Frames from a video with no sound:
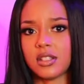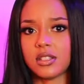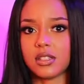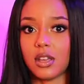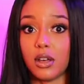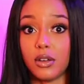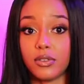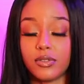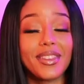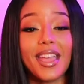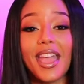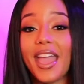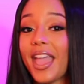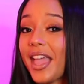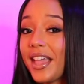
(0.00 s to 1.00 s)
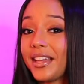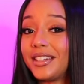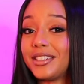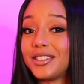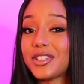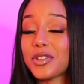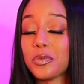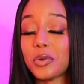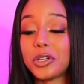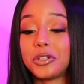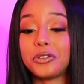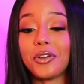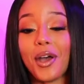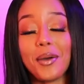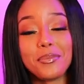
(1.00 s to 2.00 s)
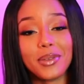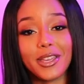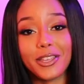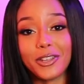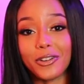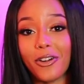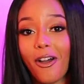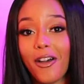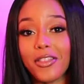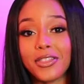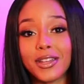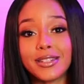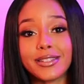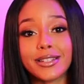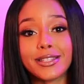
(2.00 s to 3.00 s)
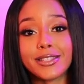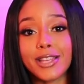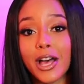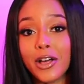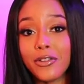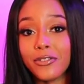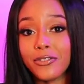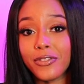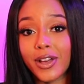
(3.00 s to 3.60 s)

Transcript: self. And when you're not being your authentic self,